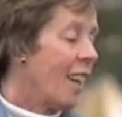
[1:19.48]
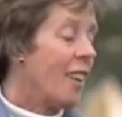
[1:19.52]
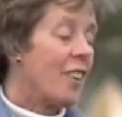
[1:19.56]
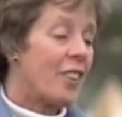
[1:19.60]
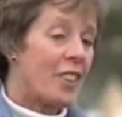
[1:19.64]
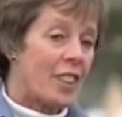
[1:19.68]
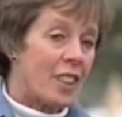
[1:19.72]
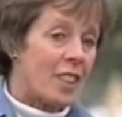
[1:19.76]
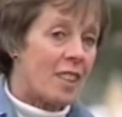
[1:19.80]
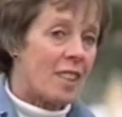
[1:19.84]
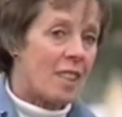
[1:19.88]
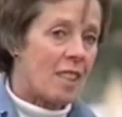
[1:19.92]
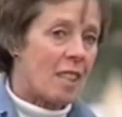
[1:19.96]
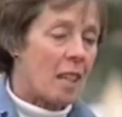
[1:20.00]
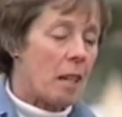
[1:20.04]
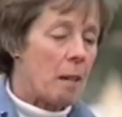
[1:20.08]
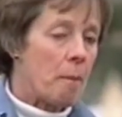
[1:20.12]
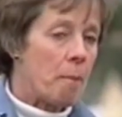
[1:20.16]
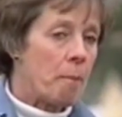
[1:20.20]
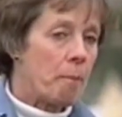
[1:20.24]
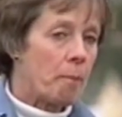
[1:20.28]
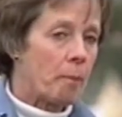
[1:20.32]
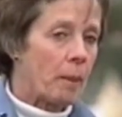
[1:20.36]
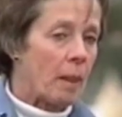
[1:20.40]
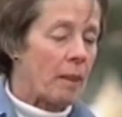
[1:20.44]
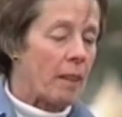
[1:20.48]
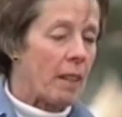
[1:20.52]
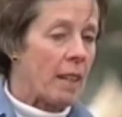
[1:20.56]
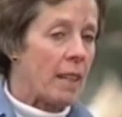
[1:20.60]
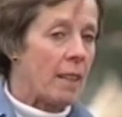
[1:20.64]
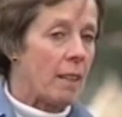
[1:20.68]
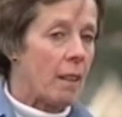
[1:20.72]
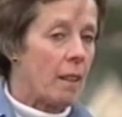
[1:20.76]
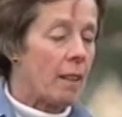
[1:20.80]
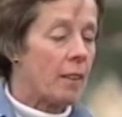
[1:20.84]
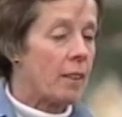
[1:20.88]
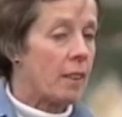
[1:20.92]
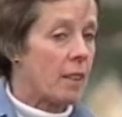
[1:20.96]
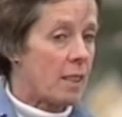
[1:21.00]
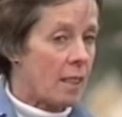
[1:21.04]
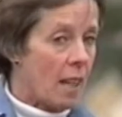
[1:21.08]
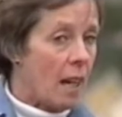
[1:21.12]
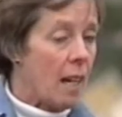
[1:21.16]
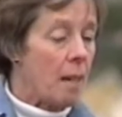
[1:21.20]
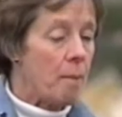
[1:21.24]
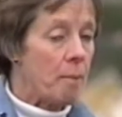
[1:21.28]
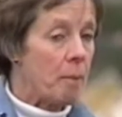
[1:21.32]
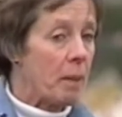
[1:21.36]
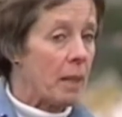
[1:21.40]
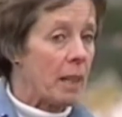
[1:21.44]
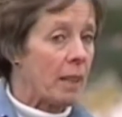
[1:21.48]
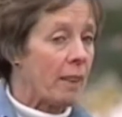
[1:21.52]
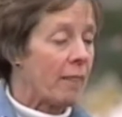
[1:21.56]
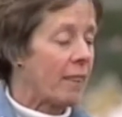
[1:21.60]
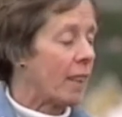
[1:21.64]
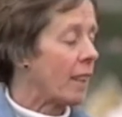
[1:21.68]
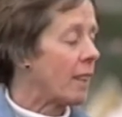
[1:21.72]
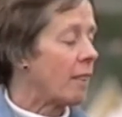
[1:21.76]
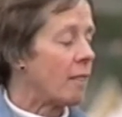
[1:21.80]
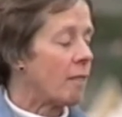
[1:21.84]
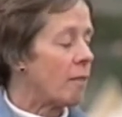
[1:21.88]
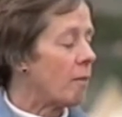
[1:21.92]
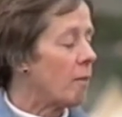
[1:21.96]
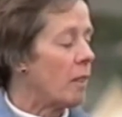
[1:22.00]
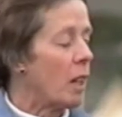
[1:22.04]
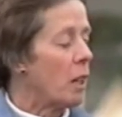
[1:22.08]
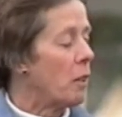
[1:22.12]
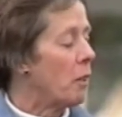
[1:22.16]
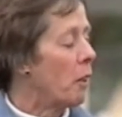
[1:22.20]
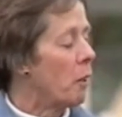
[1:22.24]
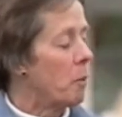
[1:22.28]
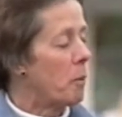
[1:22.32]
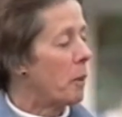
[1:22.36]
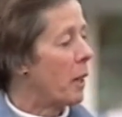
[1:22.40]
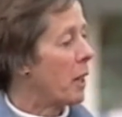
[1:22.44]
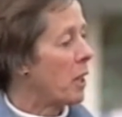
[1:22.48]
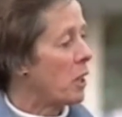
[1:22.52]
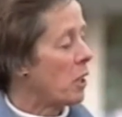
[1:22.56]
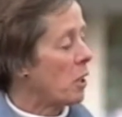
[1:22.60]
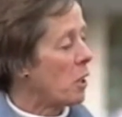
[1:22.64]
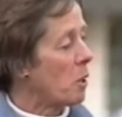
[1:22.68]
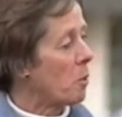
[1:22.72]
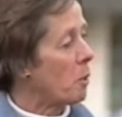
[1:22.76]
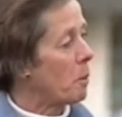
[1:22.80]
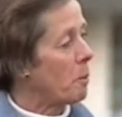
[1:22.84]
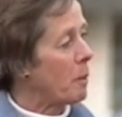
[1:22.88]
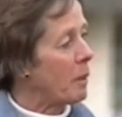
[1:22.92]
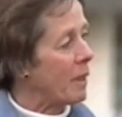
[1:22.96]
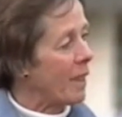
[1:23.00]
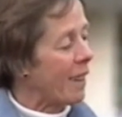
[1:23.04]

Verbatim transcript: that um, they, at the time being, said no operations would be